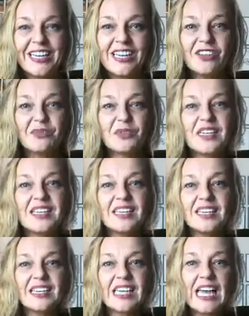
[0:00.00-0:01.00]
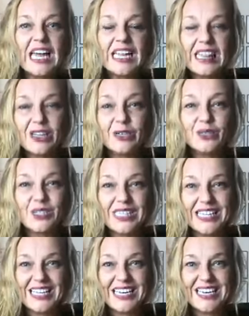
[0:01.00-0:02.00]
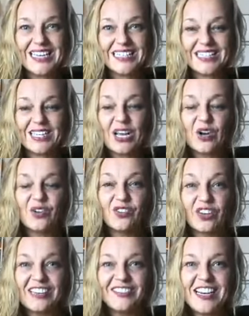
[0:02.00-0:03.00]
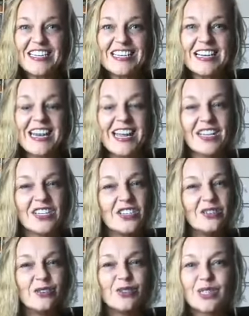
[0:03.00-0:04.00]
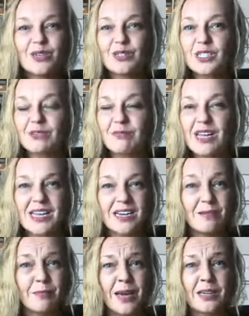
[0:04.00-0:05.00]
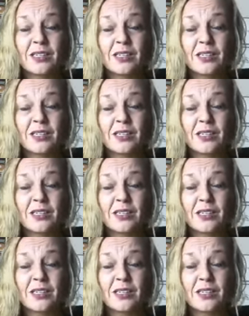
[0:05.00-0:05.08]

if we can get those things rewritten and use those to make an impact.